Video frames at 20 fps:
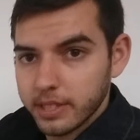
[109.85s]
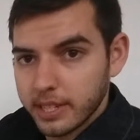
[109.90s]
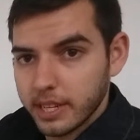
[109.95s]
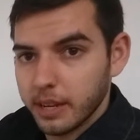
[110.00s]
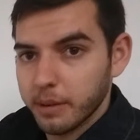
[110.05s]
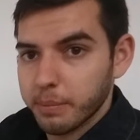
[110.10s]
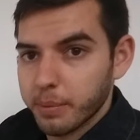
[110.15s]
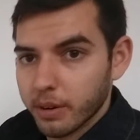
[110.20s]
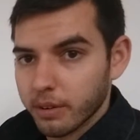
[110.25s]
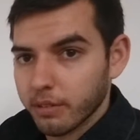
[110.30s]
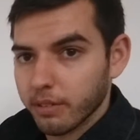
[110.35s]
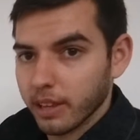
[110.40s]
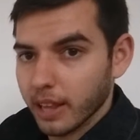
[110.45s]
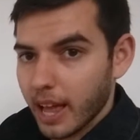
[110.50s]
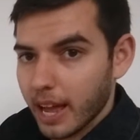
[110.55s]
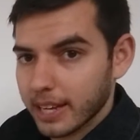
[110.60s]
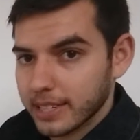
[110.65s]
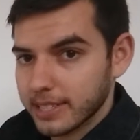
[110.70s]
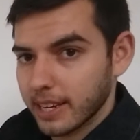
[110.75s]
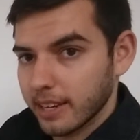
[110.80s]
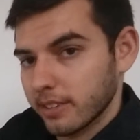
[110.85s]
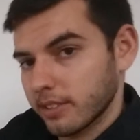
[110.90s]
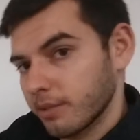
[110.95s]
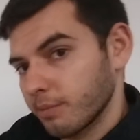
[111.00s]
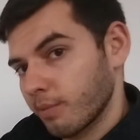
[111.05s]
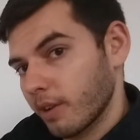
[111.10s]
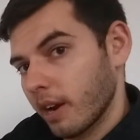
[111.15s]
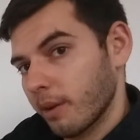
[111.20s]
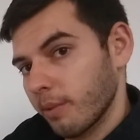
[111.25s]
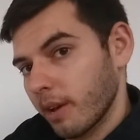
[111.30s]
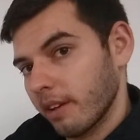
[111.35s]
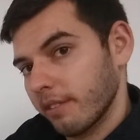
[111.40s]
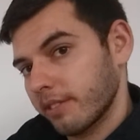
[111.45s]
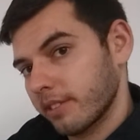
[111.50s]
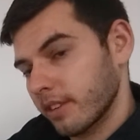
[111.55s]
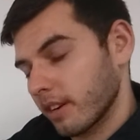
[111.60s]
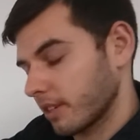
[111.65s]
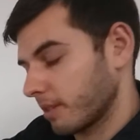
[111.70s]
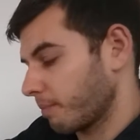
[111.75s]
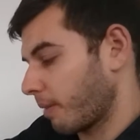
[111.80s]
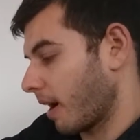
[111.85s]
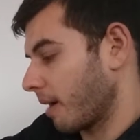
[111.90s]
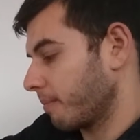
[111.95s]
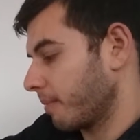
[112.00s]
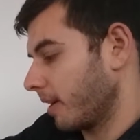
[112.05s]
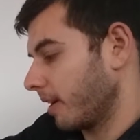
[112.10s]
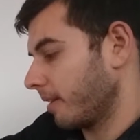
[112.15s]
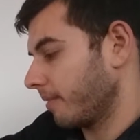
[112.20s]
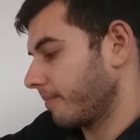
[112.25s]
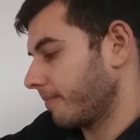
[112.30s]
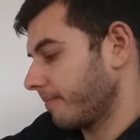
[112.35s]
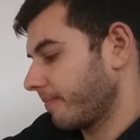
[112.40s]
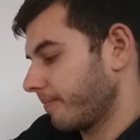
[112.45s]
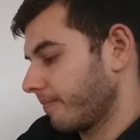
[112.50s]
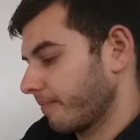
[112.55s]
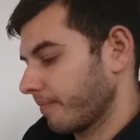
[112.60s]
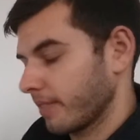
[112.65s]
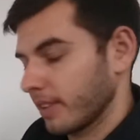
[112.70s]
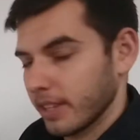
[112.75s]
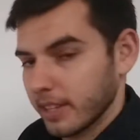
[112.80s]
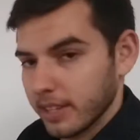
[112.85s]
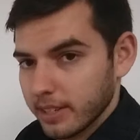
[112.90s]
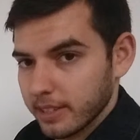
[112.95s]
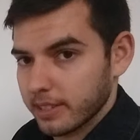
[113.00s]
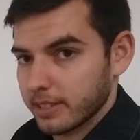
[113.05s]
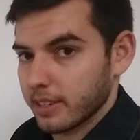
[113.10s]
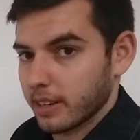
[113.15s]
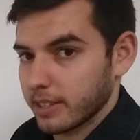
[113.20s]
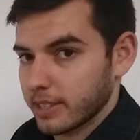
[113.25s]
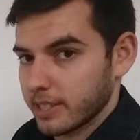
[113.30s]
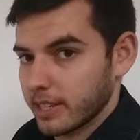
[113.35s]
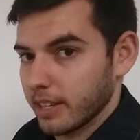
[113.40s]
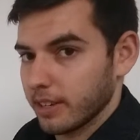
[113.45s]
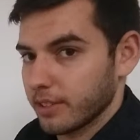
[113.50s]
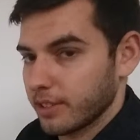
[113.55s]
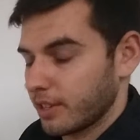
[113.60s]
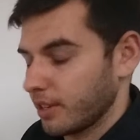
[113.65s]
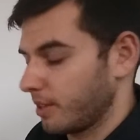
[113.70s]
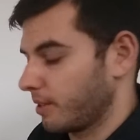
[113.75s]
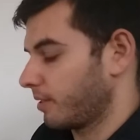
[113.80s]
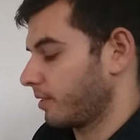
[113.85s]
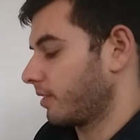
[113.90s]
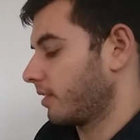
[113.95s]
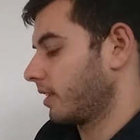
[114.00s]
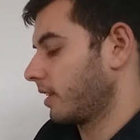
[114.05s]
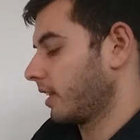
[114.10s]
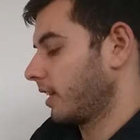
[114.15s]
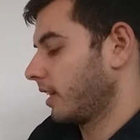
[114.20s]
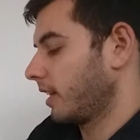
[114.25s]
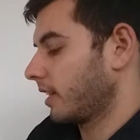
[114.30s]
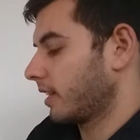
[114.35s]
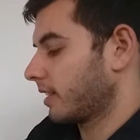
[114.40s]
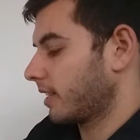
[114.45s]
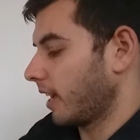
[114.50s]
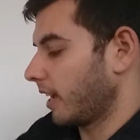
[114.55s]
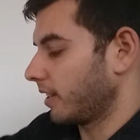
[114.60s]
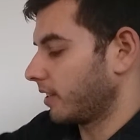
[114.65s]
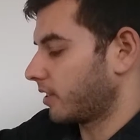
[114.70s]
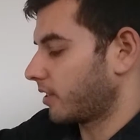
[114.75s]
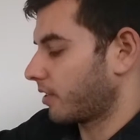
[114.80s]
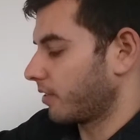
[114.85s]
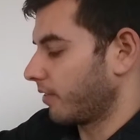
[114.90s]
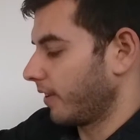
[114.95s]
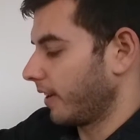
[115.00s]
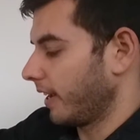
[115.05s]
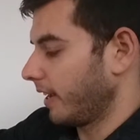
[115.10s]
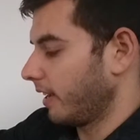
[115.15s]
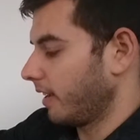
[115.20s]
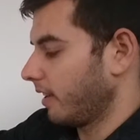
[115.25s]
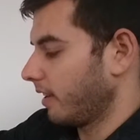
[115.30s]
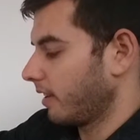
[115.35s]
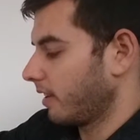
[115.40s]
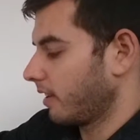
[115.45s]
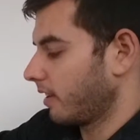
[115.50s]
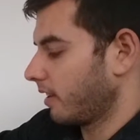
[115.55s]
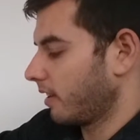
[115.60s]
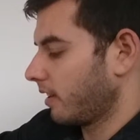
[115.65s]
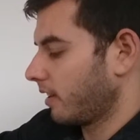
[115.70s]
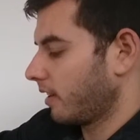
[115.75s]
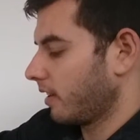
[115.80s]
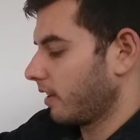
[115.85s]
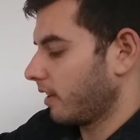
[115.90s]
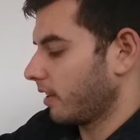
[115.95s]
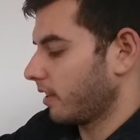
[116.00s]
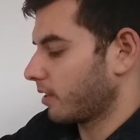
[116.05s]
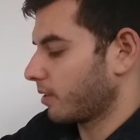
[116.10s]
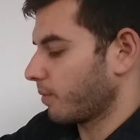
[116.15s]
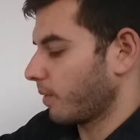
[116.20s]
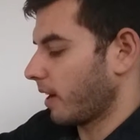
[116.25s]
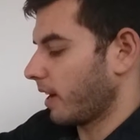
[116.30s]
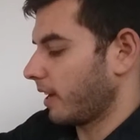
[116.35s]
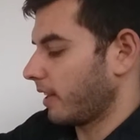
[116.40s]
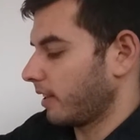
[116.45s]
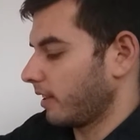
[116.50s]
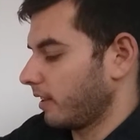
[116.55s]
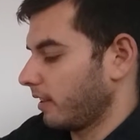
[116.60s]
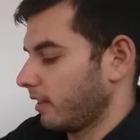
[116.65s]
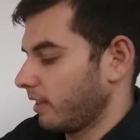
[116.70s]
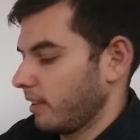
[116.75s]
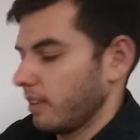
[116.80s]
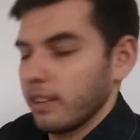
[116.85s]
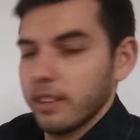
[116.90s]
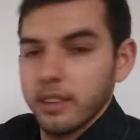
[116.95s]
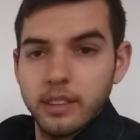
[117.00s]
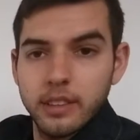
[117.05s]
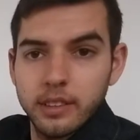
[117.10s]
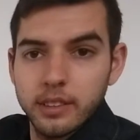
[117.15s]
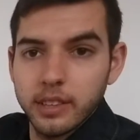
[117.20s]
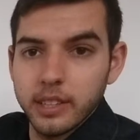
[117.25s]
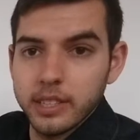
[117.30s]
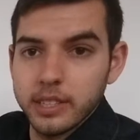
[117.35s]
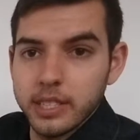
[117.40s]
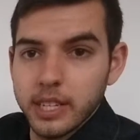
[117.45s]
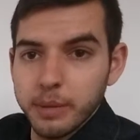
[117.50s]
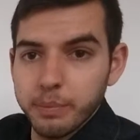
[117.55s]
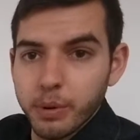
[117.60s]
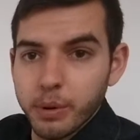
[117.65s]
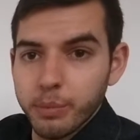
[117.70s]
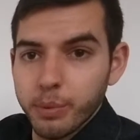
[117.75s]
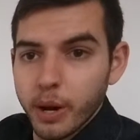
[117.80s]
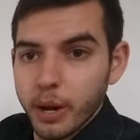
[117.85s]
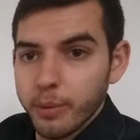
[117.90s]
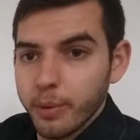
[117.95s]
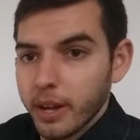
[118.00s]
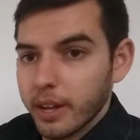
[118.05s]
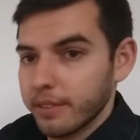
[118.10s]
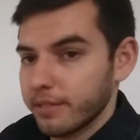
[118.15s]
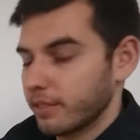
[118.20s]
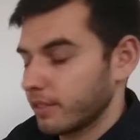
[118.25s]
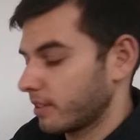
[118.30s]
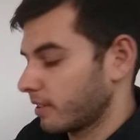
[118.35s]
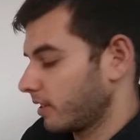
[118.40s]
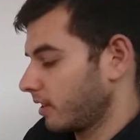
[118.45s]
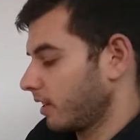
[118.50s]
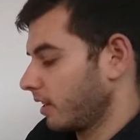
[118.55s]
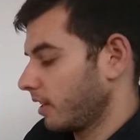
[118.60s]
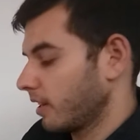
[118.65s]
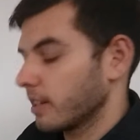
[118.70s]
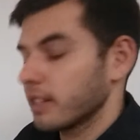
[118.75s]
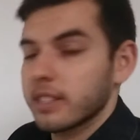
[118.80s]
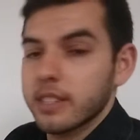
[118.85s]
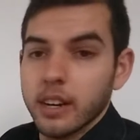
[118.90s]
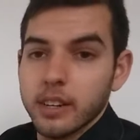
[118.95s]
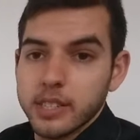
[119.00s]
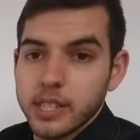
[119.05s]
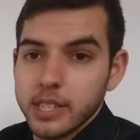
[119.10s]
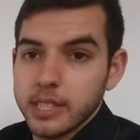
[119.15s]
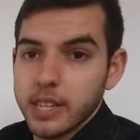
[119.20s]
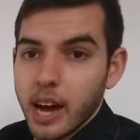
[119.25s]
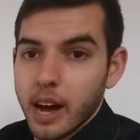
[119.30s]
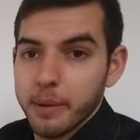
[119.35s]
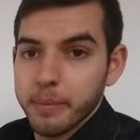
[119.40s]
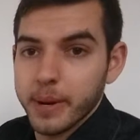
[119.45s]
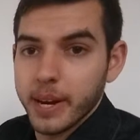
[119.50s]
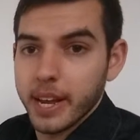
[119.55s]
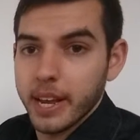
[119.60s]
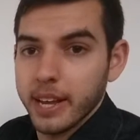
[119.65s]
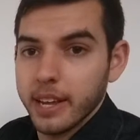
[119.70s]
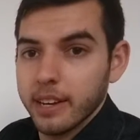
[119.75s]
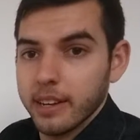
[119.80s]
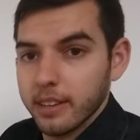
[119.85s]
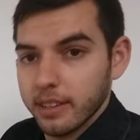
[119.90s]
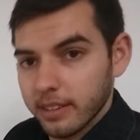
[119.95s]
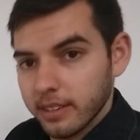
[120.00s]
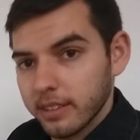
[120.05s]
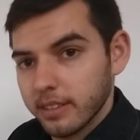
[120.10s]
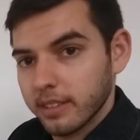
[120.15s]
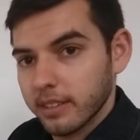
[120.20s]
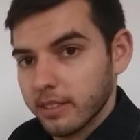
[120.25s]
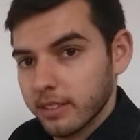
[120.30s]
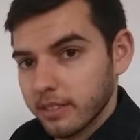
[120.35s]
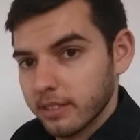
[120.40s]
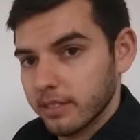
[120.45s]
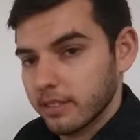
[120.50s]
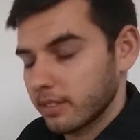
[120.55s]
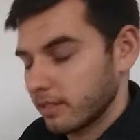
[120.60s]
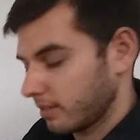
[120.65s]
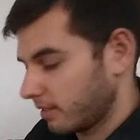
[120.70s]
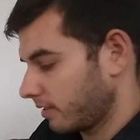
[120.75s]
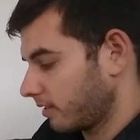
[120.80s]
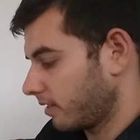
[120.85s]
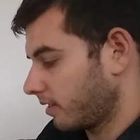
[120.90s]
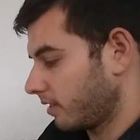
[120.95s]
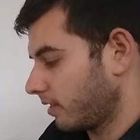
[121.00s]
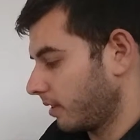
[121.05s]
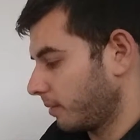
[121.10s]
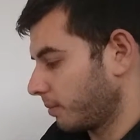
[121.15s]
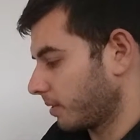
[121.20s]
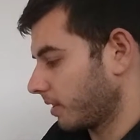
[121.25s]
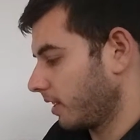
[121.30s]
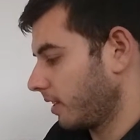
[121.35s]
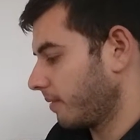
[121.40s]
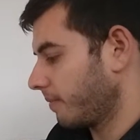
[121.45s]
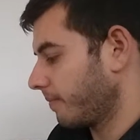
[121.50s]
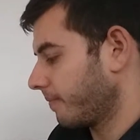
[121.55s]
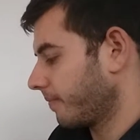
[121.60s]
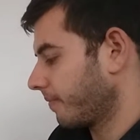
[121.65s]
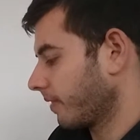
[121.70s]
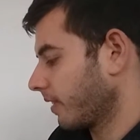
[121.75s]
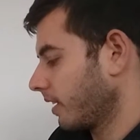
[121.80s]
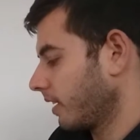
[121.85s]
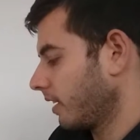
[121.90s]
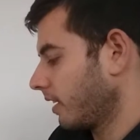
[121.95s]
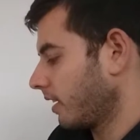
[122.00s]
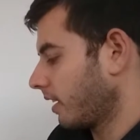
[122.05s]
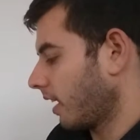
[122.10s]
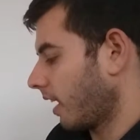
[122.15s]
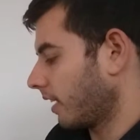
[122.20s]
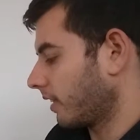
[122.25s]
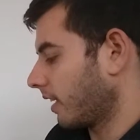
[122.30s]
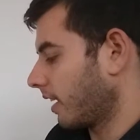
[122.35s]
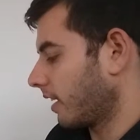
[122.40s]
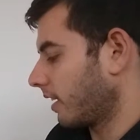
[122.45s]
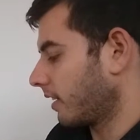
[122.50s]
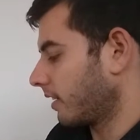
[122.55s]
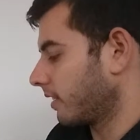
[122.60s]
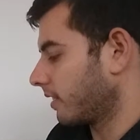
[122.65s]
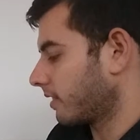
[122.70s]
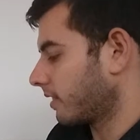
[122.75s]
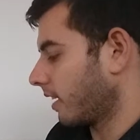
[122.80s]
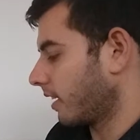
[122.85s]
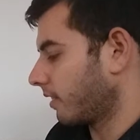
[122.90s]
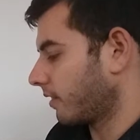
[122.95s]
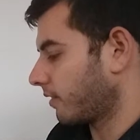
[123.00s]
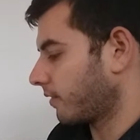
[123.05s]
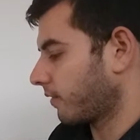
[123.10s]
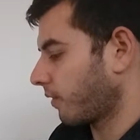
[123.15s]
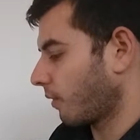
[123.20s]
deeper relaxation brainwaves start to pop up. Start stage 2. Stage 3 is when these deeper brainwaves start to dominate deep sleep. And then stage